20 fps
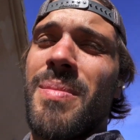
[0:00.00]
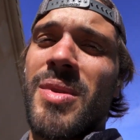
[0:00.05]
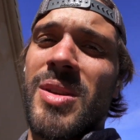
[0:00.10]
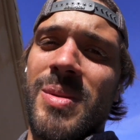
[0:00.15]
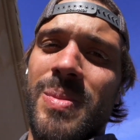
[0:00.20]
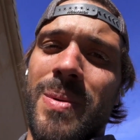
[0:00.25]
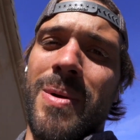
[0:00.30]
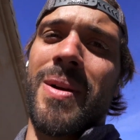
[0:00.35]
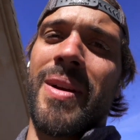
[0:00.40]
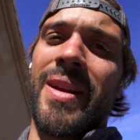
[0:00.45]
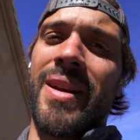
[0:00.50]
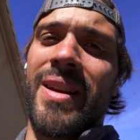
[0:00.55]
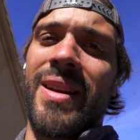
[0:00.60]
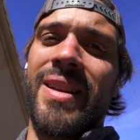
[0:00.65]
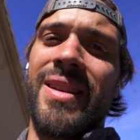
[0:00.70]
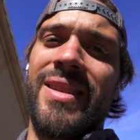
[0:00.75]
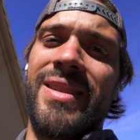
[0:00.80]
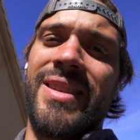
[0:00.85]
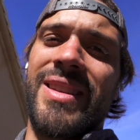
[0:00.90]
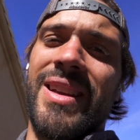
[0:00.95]
this morning
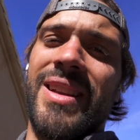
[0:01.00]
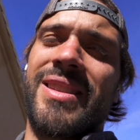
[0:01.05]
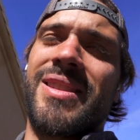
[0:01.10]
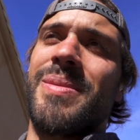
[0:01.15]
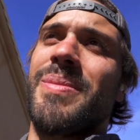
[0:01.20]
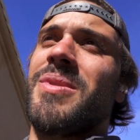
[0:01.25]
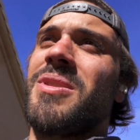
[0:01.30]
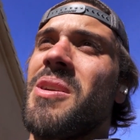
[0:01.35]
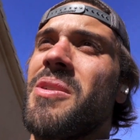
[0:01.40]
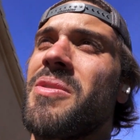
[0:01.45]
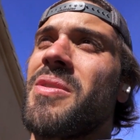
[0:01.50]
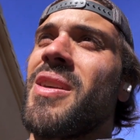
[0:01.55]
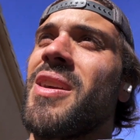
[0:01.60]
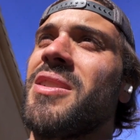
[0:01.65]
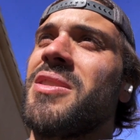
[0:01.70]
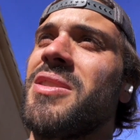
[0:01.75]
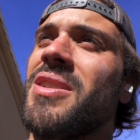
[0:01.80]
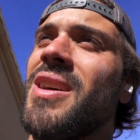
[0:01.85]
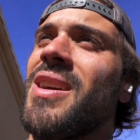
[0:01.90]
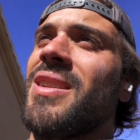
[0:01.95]
to get some
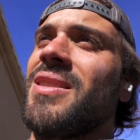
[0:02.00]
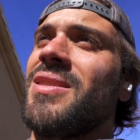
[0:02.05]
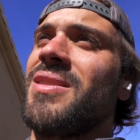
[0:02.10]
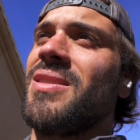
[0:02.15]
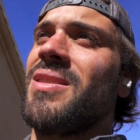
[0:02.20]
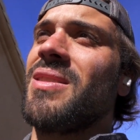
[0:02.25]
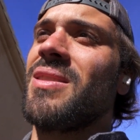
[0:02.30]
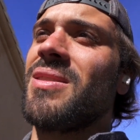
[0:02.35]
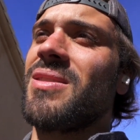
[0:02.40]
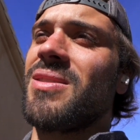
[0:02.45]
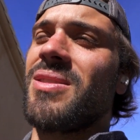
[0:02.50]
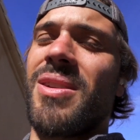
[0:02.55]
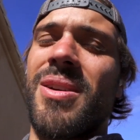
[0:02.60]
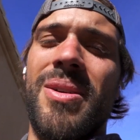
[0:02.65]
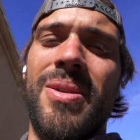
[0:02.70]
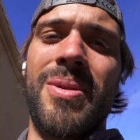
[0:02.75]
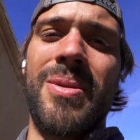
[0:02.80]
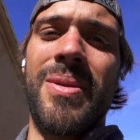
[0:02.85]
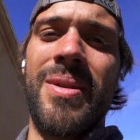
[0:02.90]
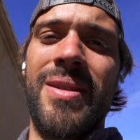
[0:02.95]
sunrise shots,
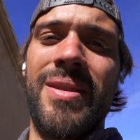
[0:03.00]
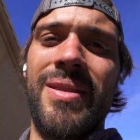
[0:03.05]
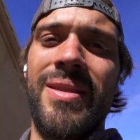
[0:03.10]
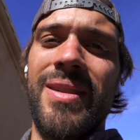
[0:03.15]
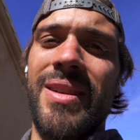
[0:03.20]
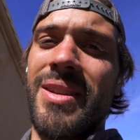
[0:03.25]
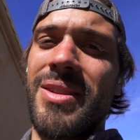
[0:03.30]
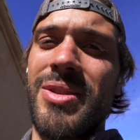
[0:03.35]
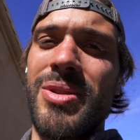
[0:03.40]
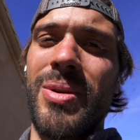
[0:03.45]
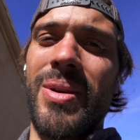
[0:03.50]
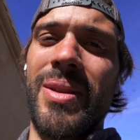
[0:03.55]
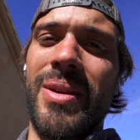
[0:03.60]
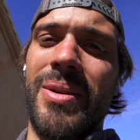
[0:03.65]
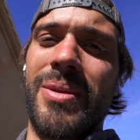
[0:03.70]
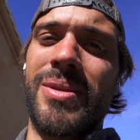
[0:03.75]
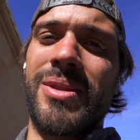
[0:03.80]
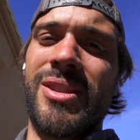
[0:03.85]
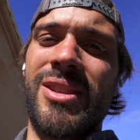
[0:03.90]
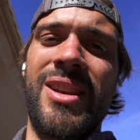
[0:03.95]
so enjoy
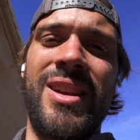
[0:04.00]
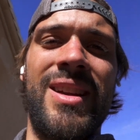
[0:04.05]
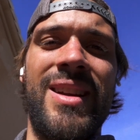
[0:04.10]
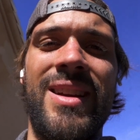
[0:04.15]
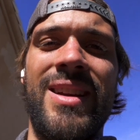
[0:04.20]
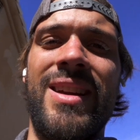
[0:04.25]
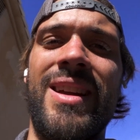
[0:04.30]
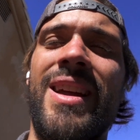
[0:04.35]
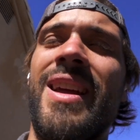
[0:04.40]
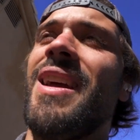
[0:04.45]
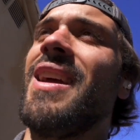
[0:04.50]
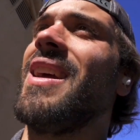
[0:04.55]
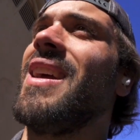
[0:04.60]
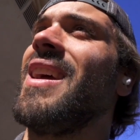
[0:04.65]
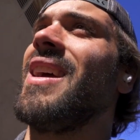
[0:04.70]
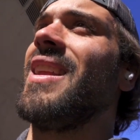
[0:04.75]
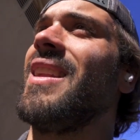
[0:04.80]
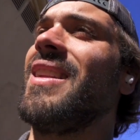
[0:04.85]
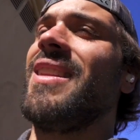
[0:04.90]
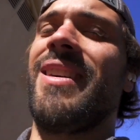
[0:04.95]
those,
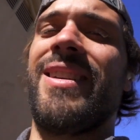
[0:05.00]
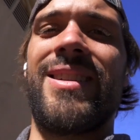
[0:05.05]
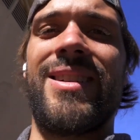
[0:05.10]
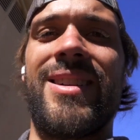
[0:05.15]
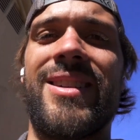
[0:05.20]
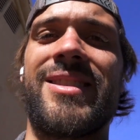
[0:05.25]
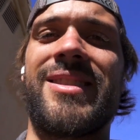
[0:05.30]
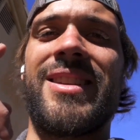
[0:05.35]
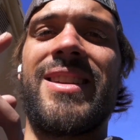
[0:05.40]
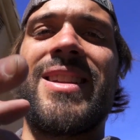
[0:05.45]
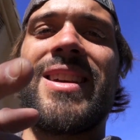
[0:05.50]
and I'll see you